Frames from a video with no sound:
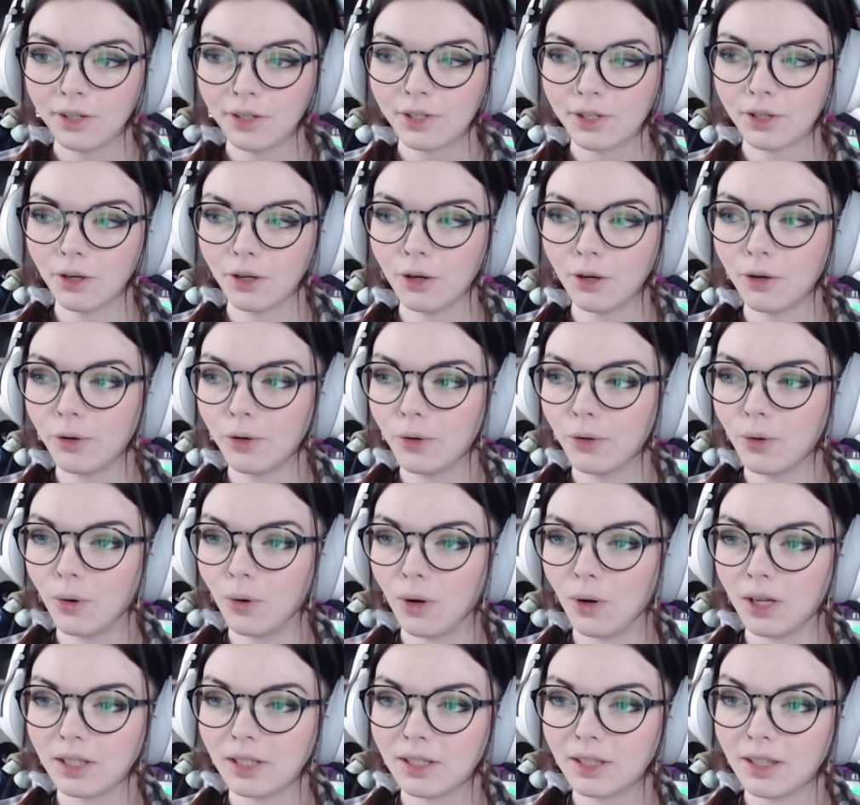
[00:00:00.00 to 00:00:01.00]
So
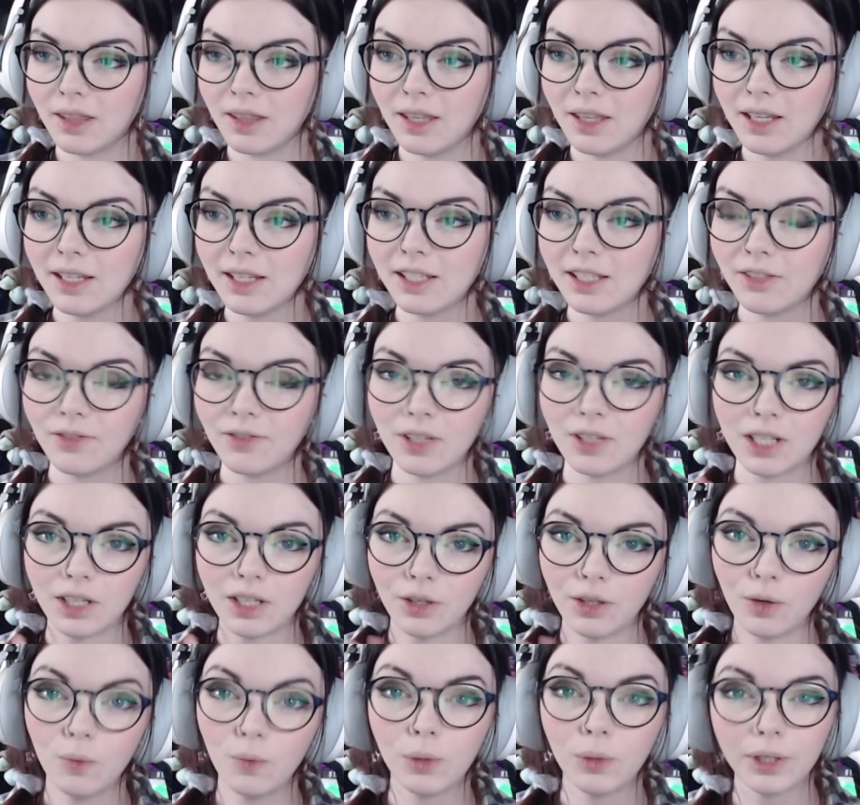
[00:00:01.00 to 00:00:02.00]
this
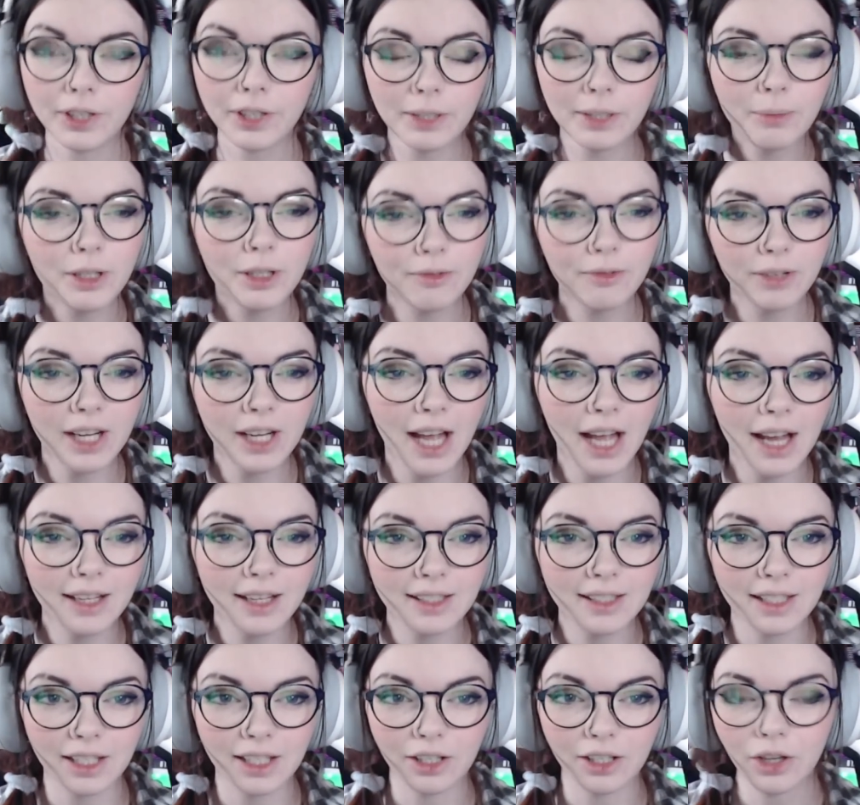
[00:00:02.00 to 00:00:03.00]
video, we're going to be
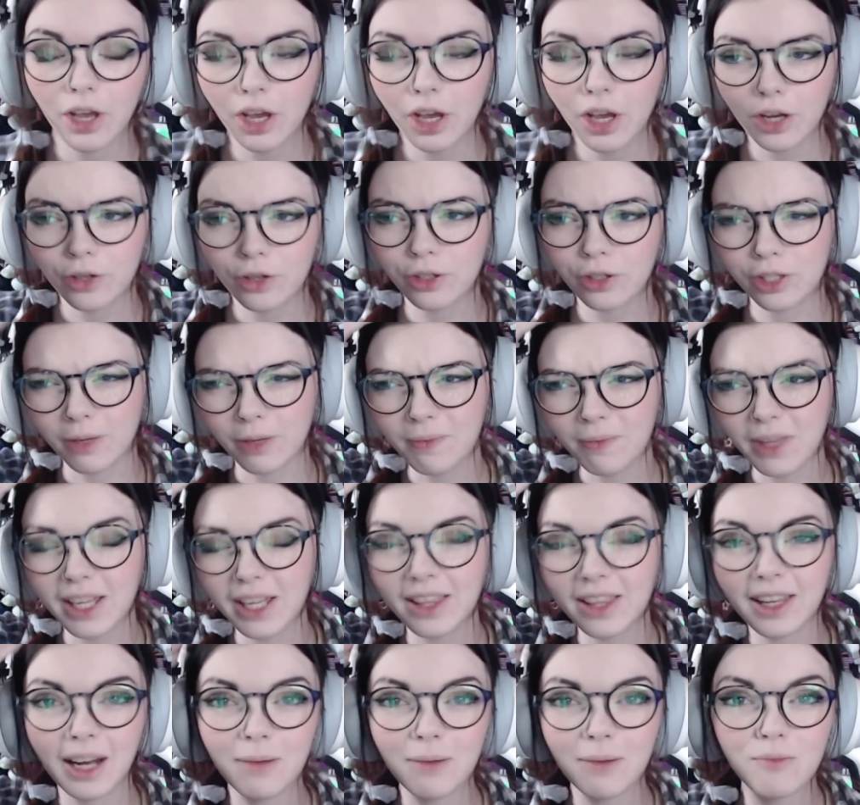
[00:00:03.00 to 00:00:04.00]
reacting to something
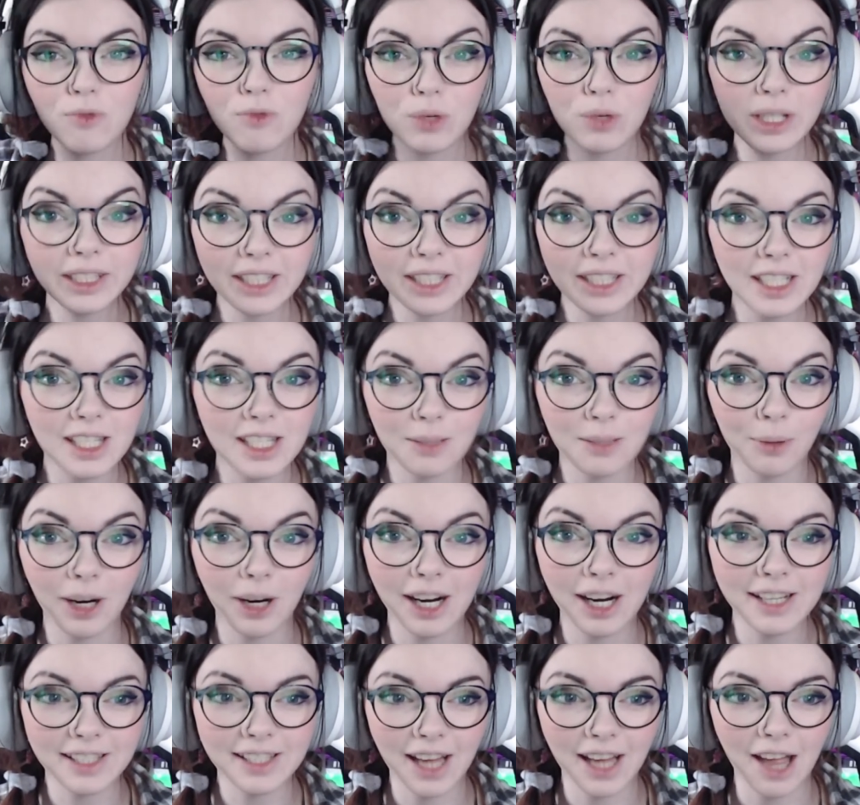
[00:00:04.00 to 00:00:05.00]
that I'm really
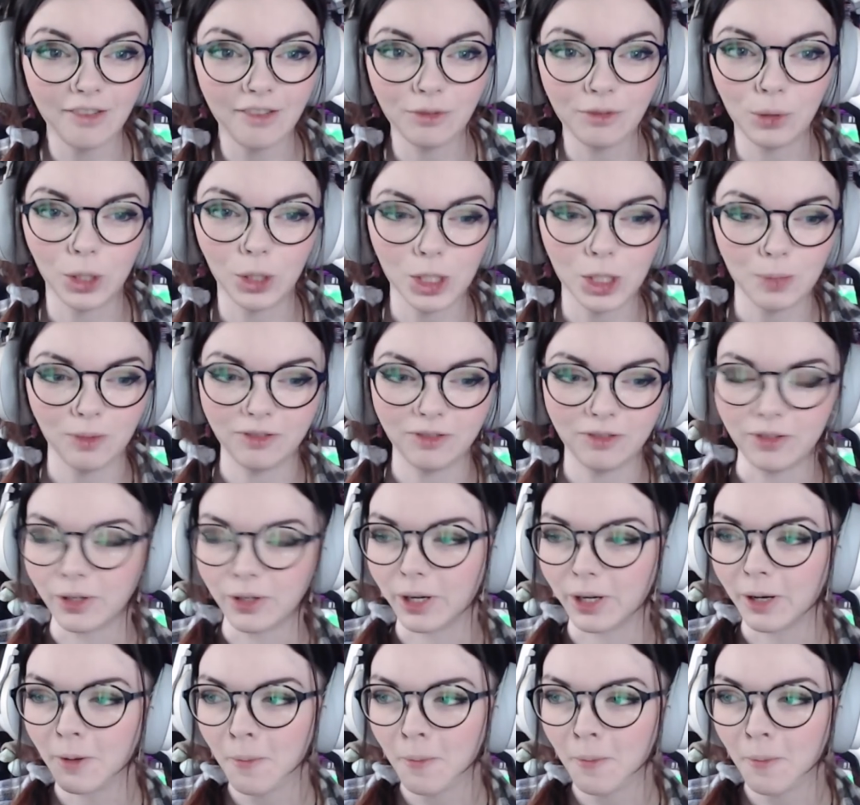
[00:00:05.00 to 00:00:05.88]
surprised I haven't watched before.